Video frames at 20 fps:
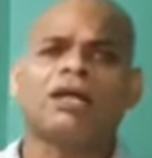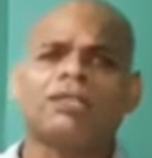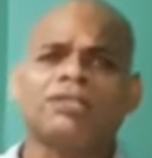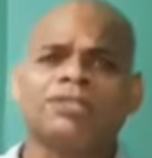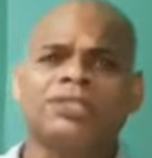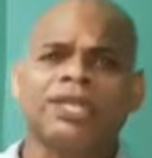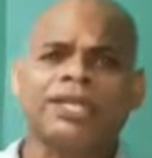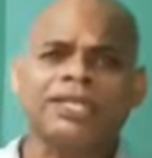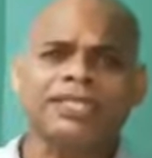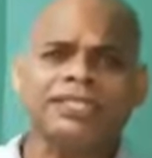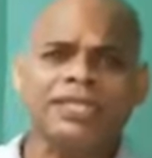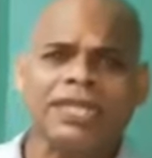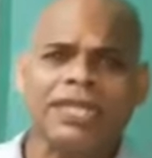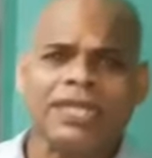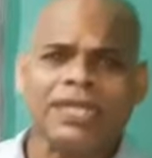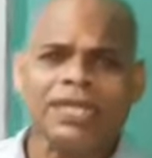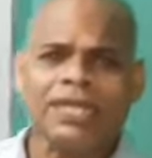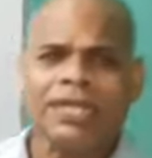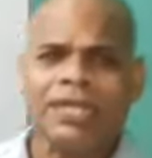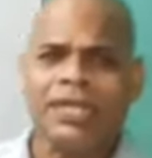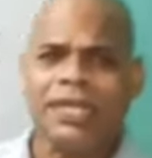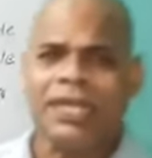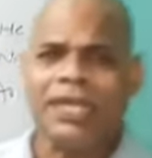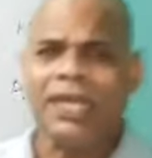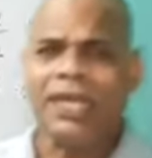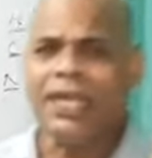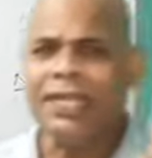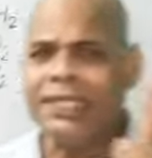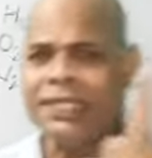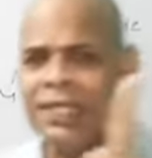there is
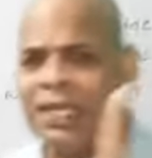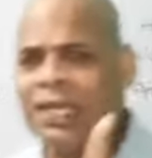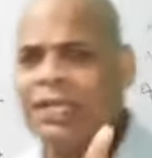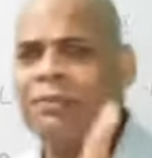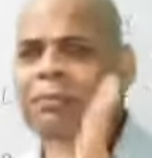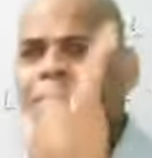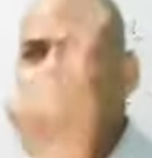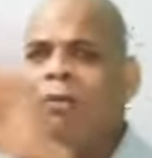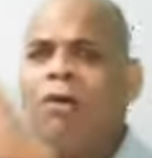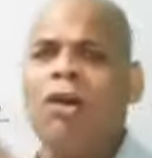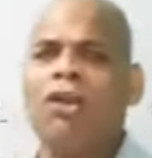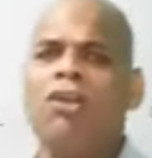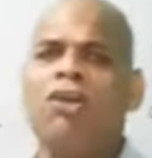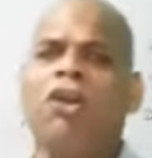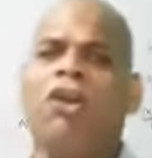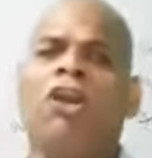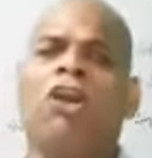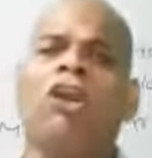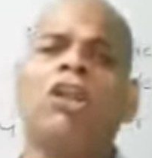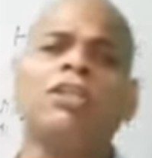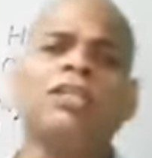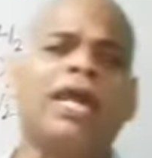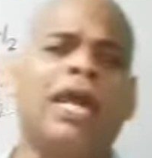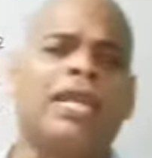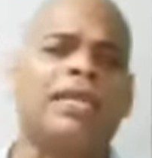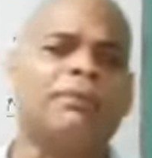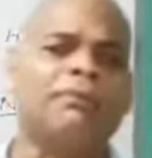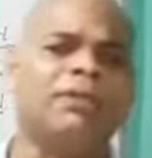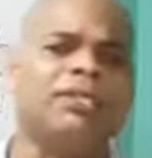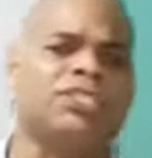a dream for all the
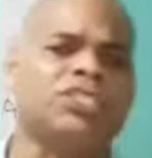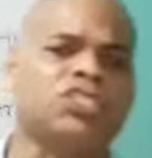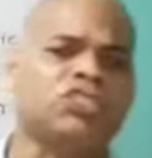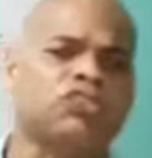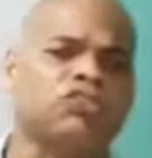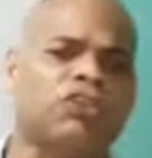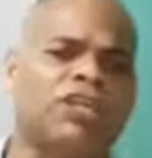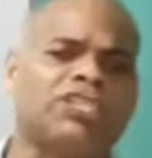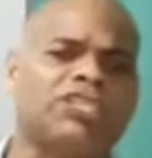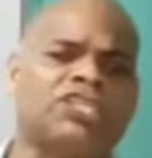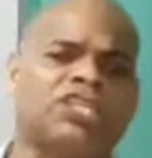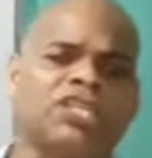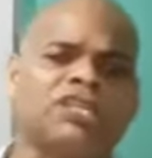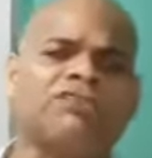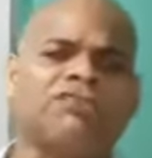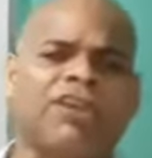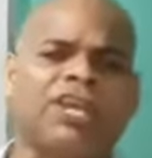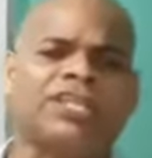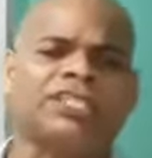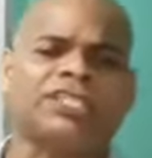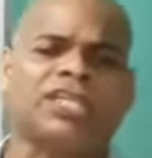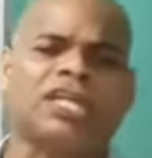elements to achieve 8